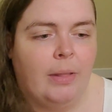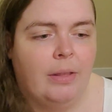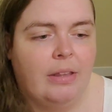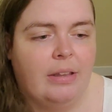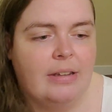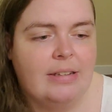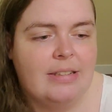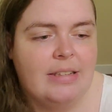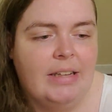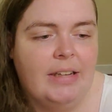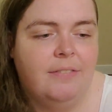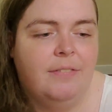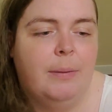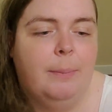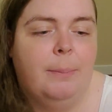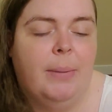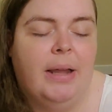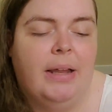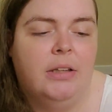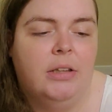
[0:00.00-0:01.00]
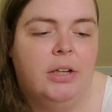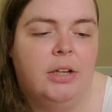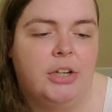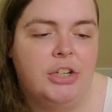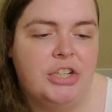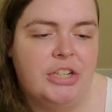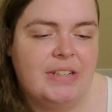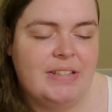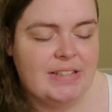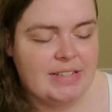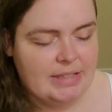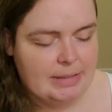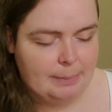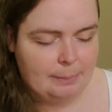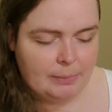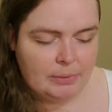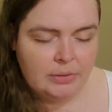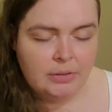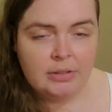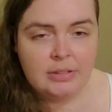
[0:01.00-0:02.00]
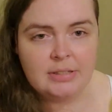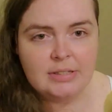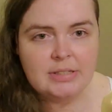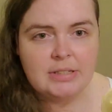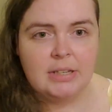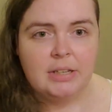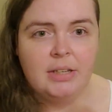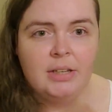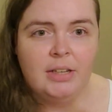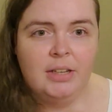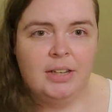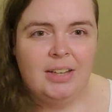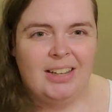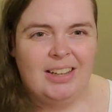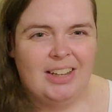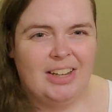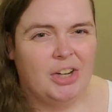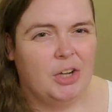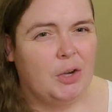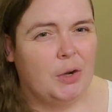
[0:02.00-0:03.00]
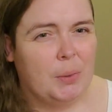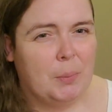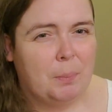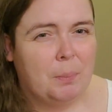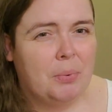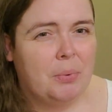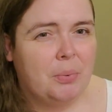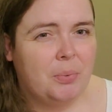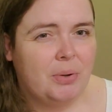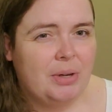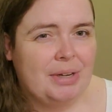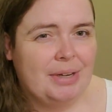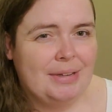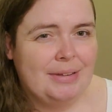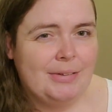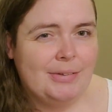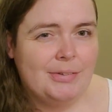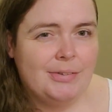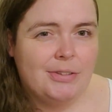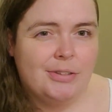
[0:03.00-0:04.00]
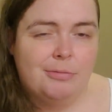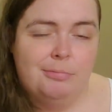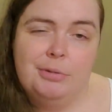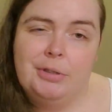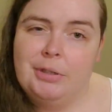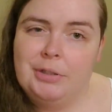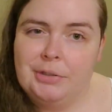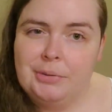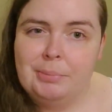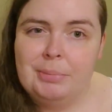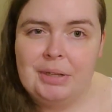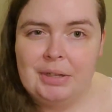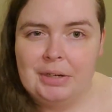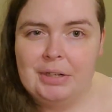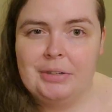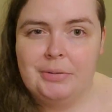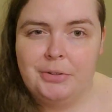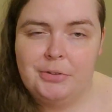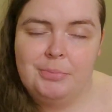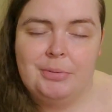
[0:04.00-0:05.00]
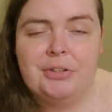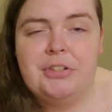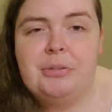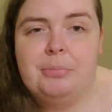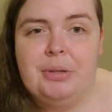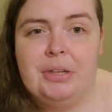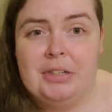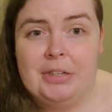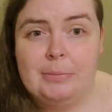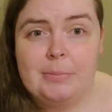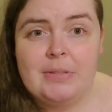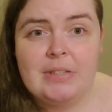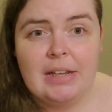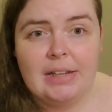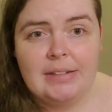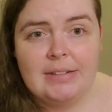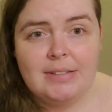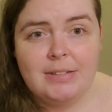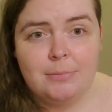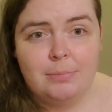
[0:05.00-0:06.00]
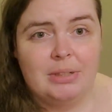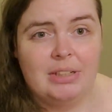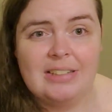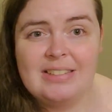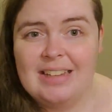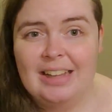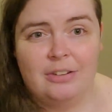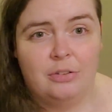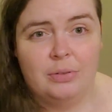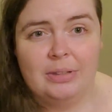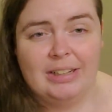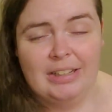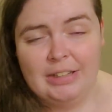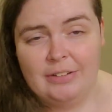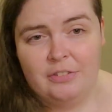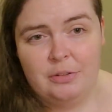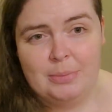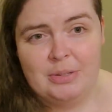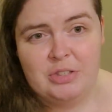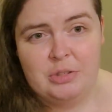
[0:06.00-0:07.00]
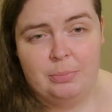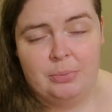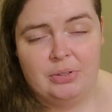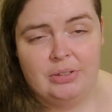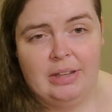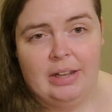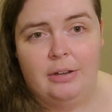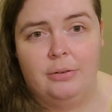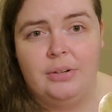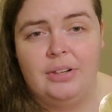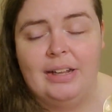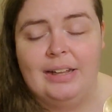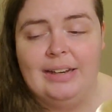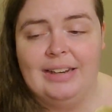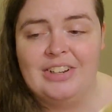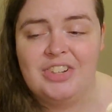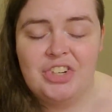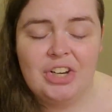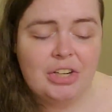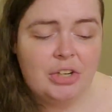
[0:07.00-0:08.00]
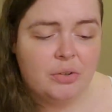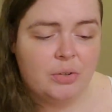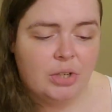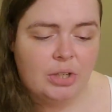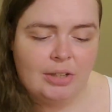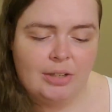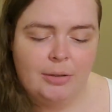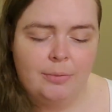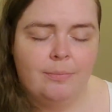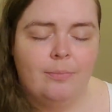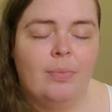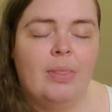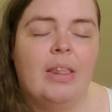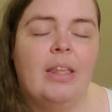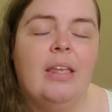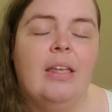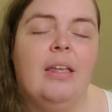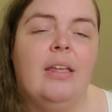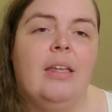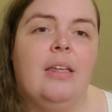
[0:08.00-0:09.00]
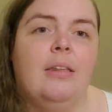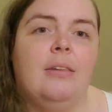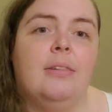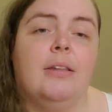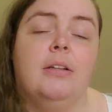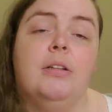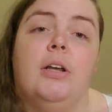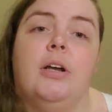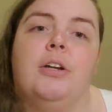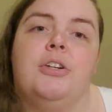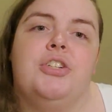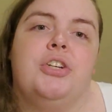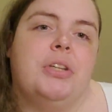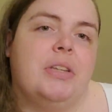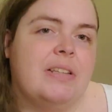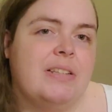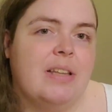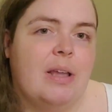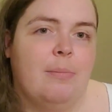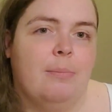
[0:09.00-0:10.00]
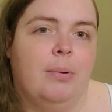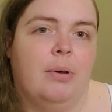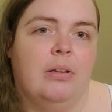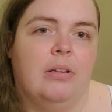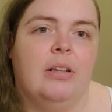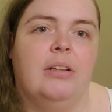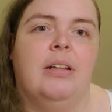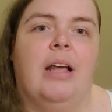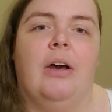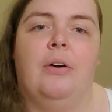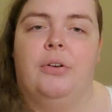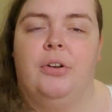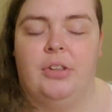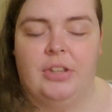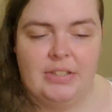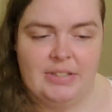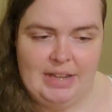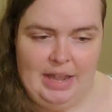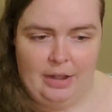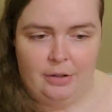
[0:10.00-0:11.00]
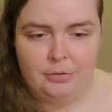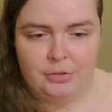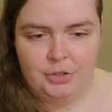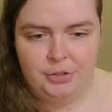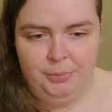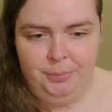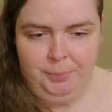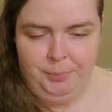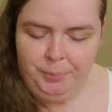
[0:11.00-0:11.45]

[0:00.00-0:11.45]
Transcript: because even my largest cymbals are pretty small to medium size, because I don't like them to be super loud. And in general, the larger the cymbal, the louder the sound.